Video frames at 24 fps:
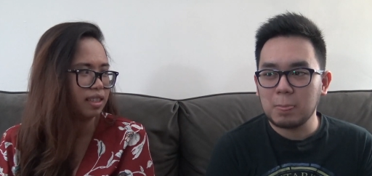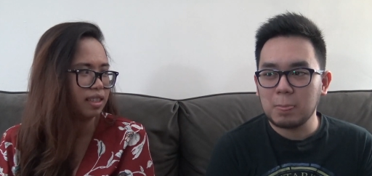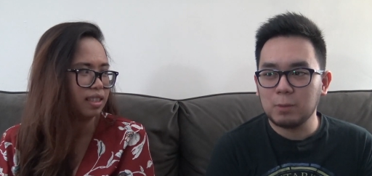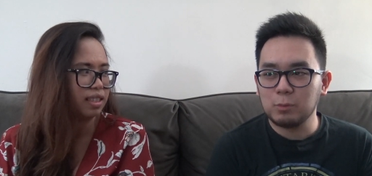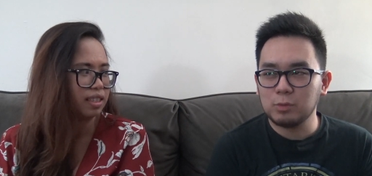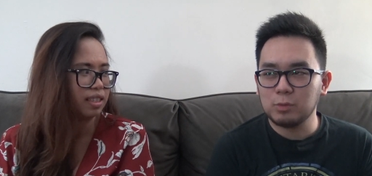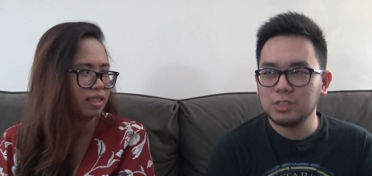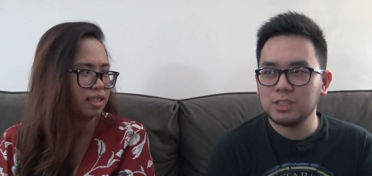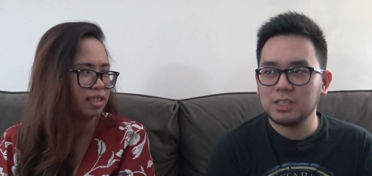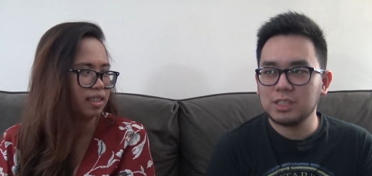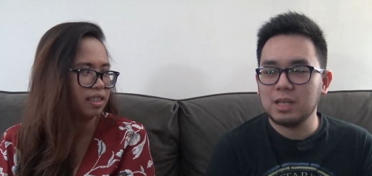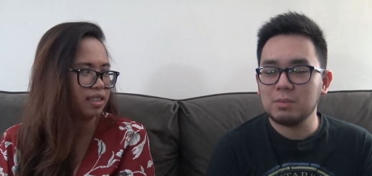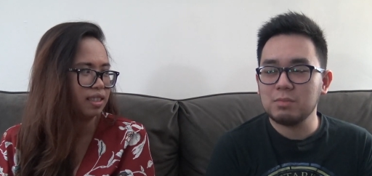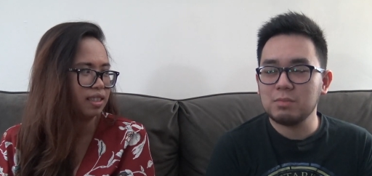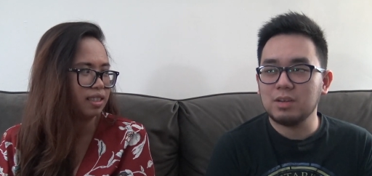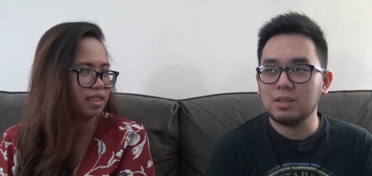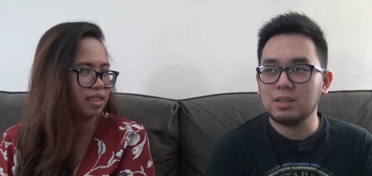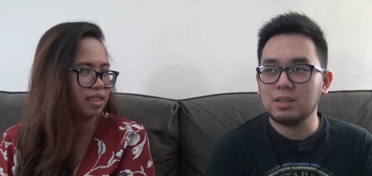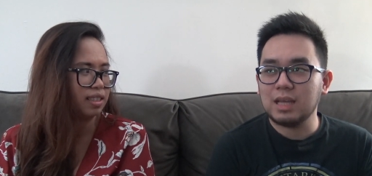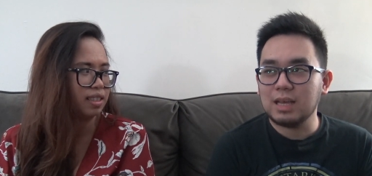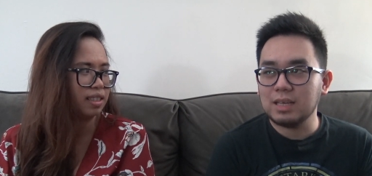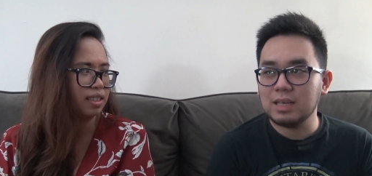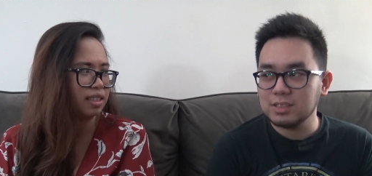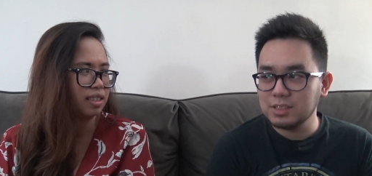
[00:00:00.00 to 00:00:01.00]
Speaker 1: which came
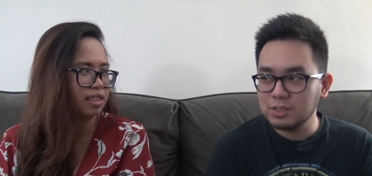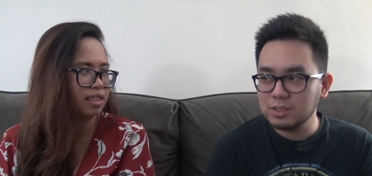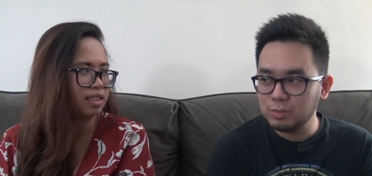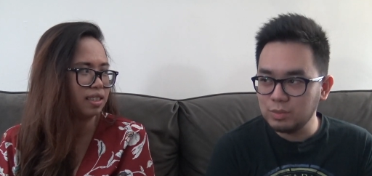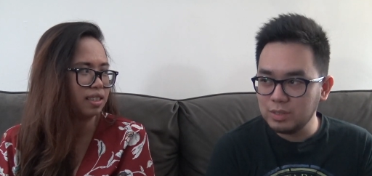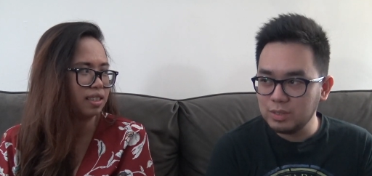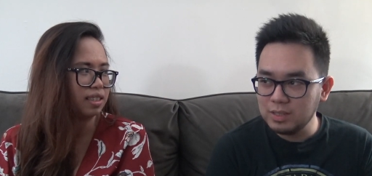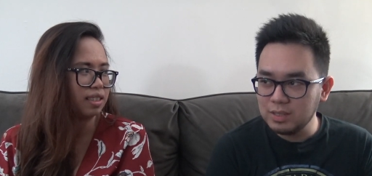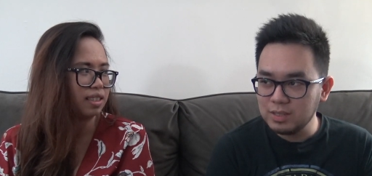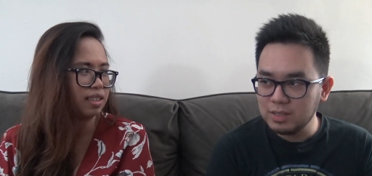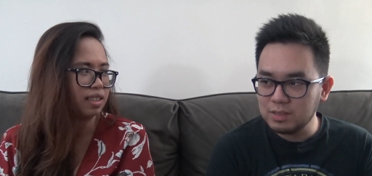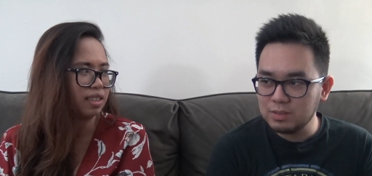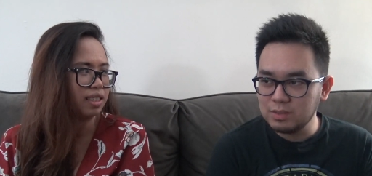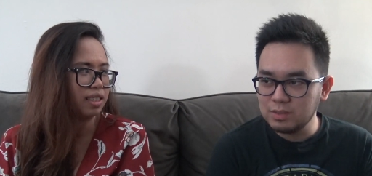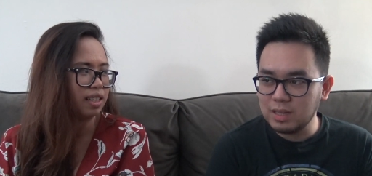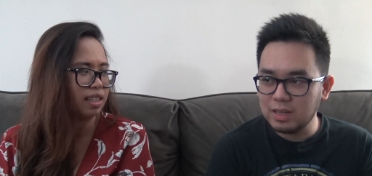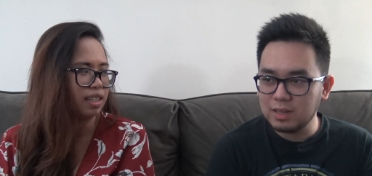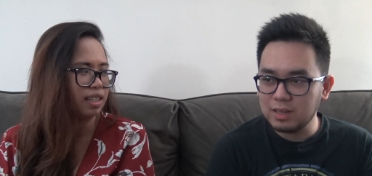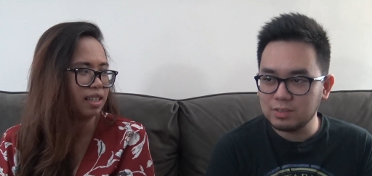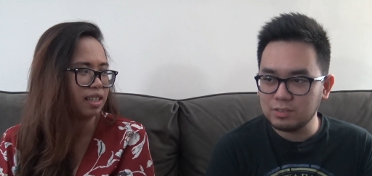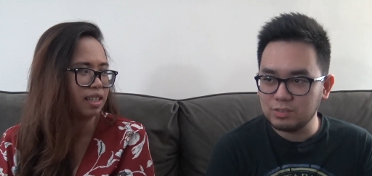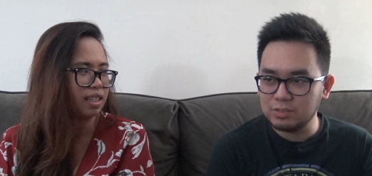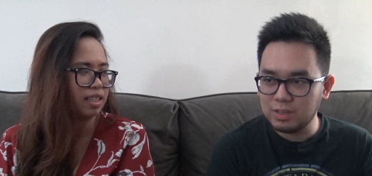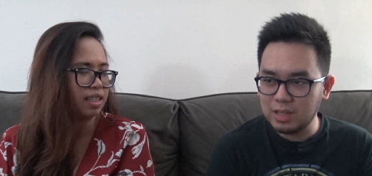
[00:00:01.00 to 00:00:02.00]
out last week.
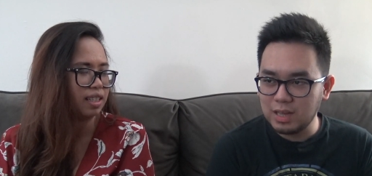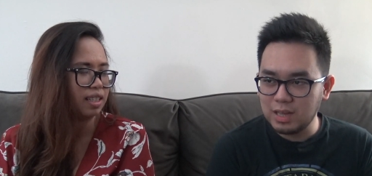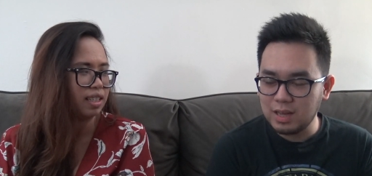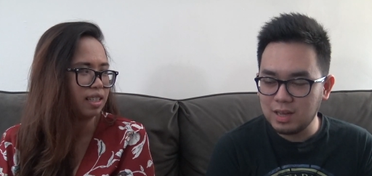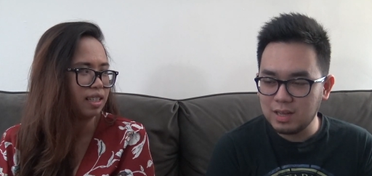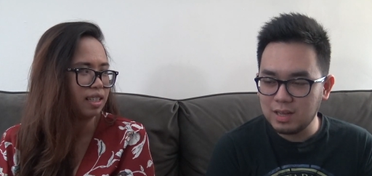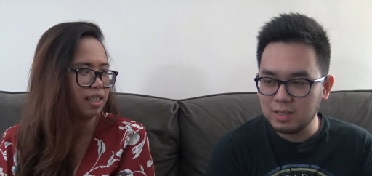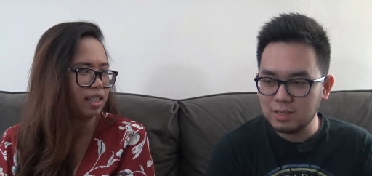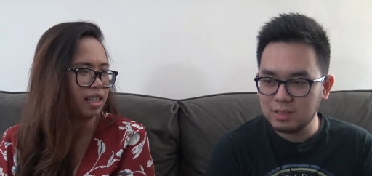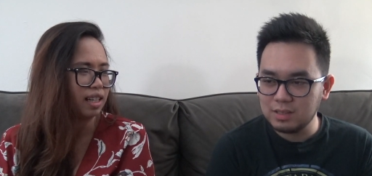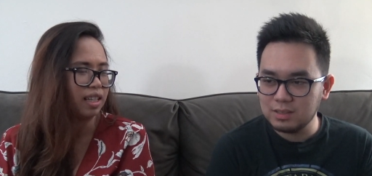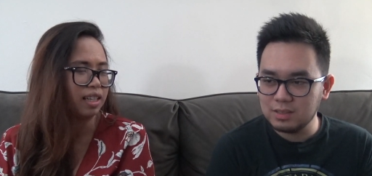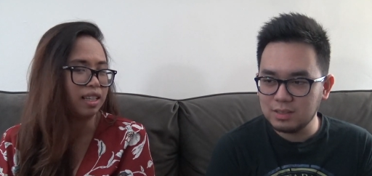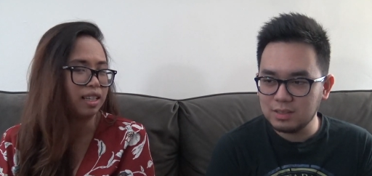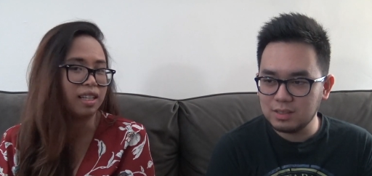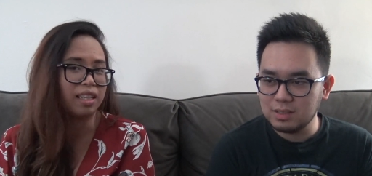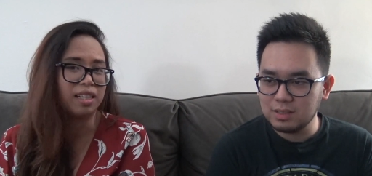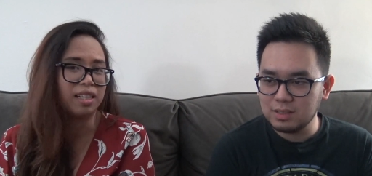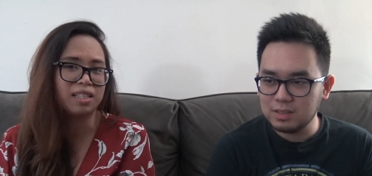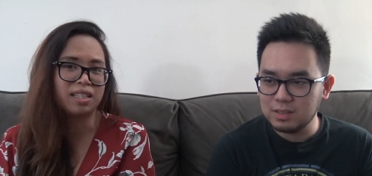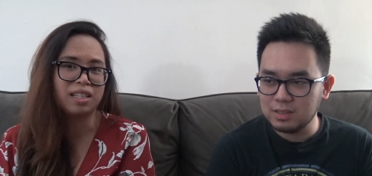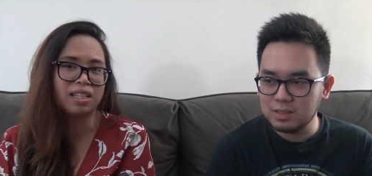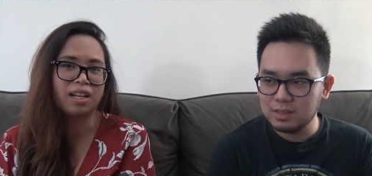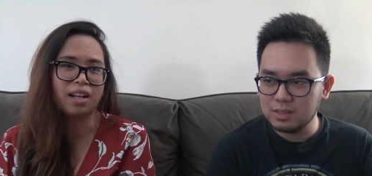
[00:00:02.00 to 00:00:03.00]
Gotta do that.
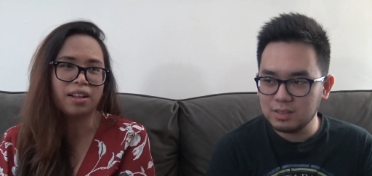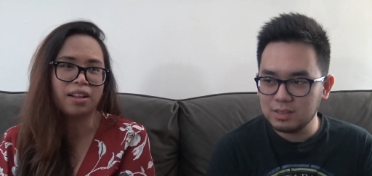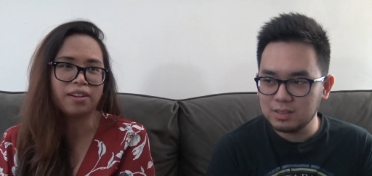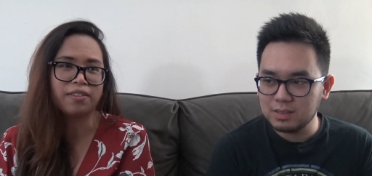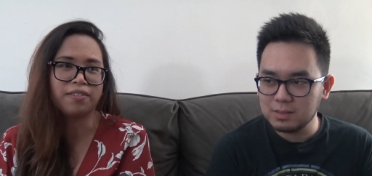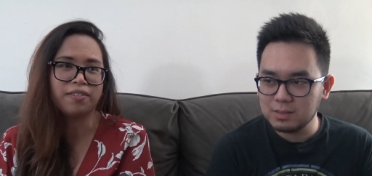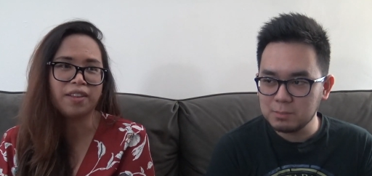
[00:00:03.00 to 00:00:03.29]
Speaker 2: There's another